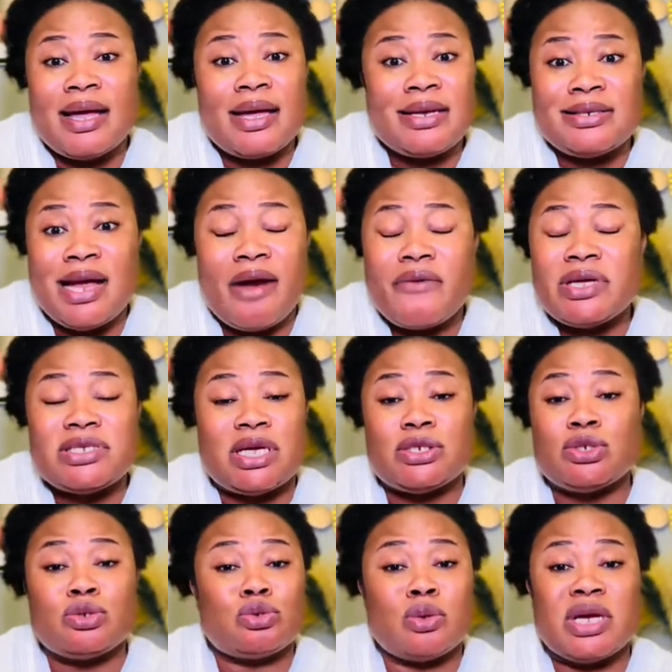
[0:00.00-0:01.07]
there is a
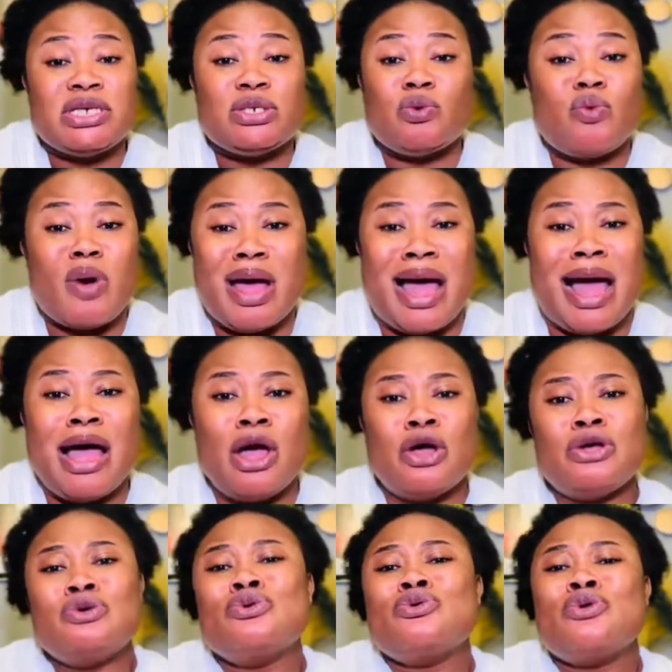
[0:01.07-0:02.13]
situation where
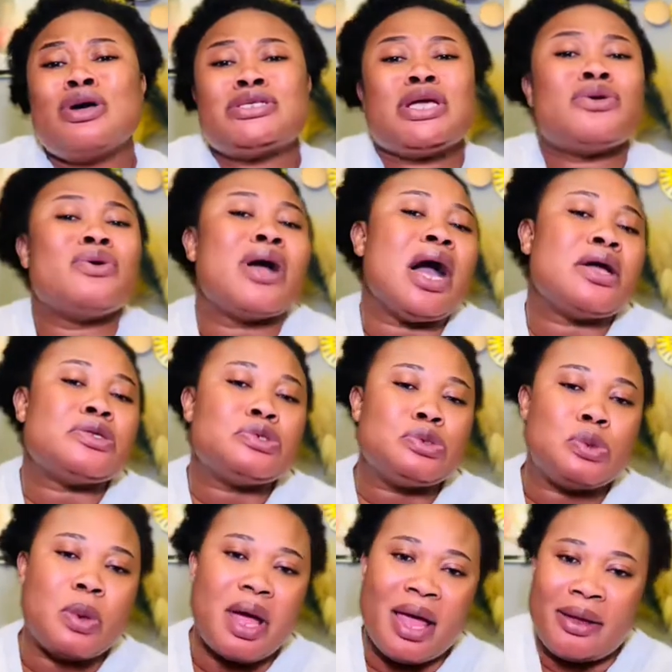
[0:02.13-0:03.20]
you know so you can't
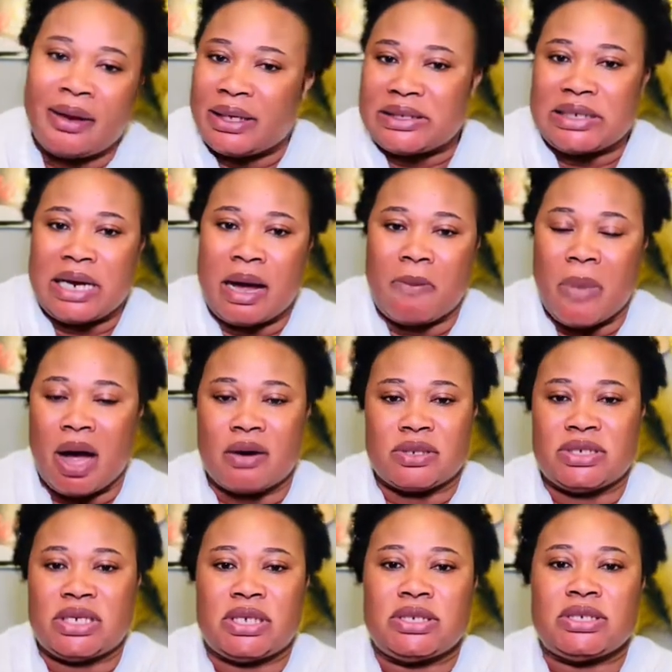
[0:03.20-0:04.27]
do anything about
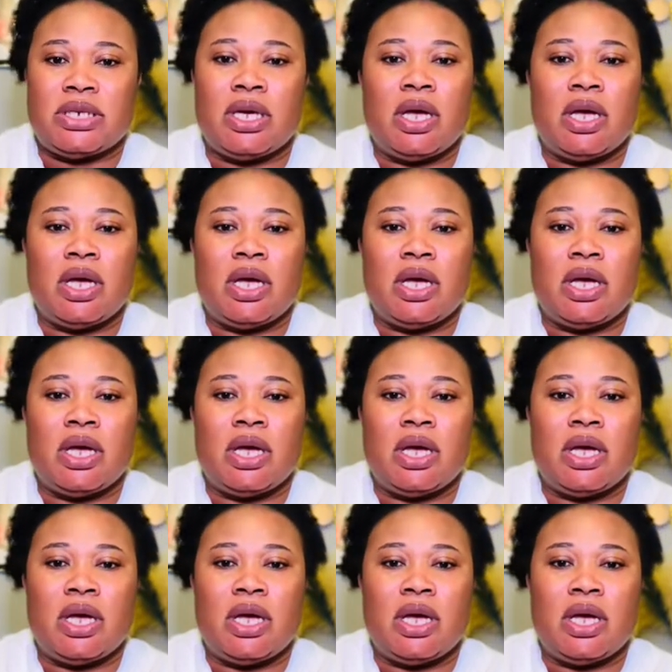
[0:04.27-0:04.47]
it.